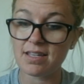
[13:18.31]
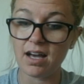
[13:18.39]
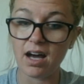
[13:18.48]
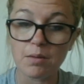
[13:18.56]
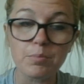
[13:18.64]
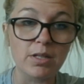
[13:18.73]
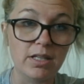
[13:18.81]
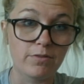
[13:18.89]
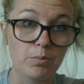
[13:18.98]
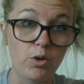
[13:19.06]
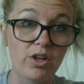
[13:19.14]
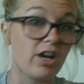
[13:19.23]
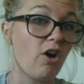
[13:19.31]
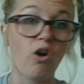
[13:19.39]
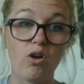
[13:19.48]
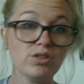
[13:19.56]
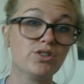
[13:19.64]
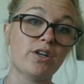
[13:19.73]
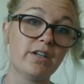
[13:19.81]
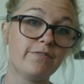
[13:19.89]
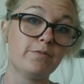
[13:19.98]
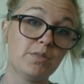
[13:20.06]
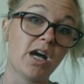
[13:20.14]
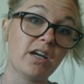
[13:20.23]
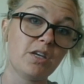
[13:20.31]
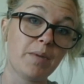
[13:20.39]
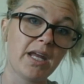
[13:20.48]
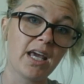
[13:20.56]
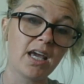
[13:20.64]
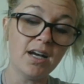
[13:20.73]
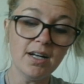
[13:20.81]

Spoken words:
unbelievable, and it all started from documenting.